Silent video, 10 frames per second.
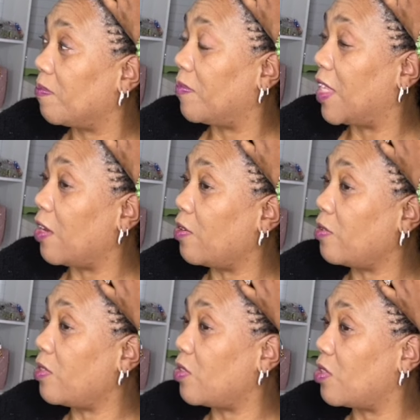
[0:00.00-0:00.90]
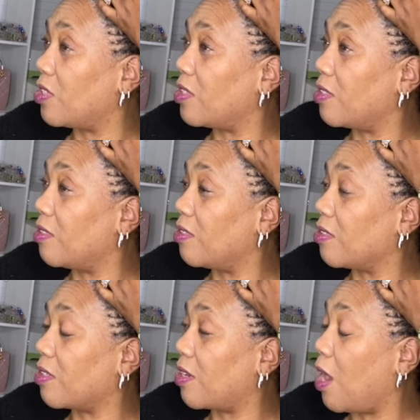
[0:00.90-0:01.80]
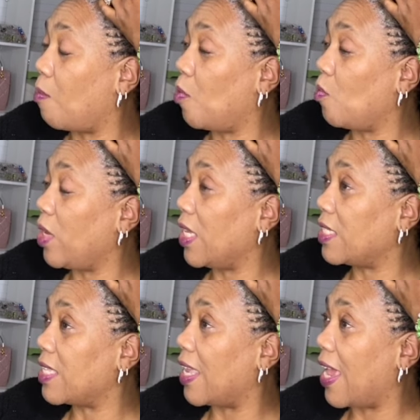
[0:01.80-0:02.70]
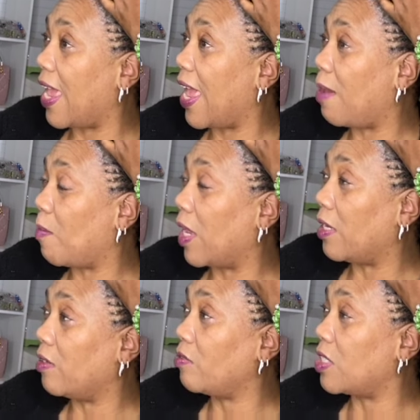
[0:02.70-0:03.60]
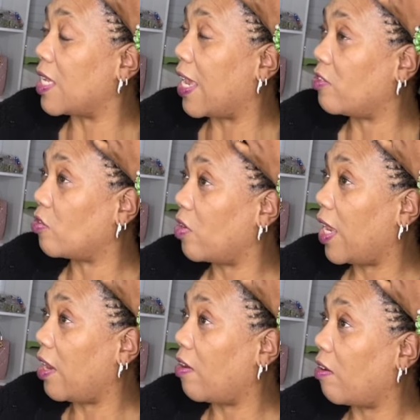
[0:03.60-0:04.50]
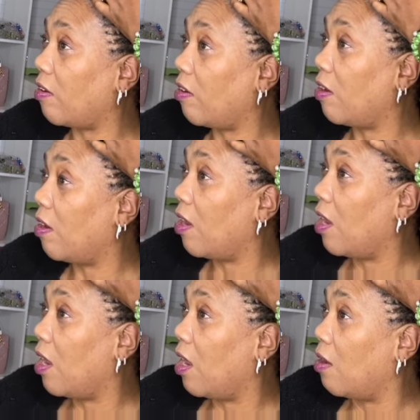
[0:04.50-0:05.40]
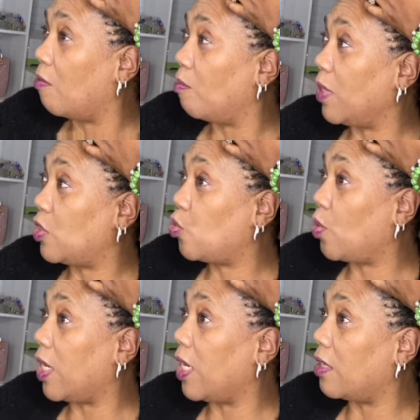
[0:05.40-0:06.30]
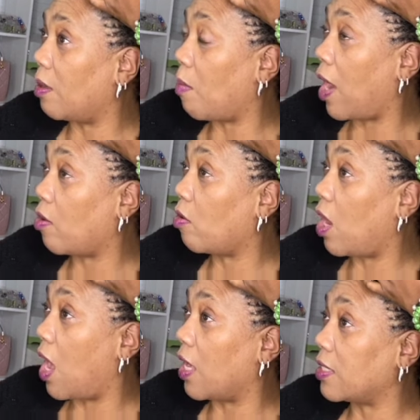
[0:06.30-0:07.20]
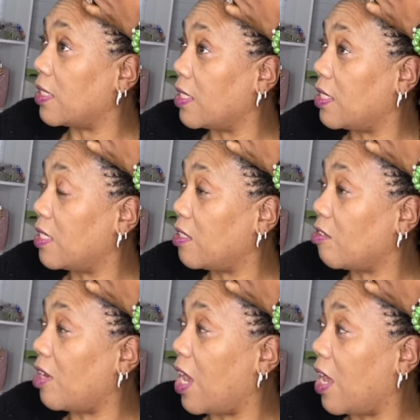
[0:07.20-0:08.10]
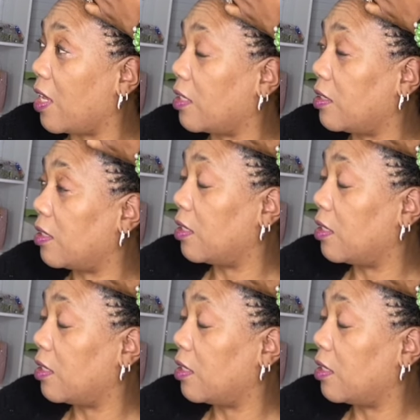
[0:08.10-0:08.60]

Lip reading: Those couple weeks that I had my loose natural hair between the micro locks and the Sister Locs,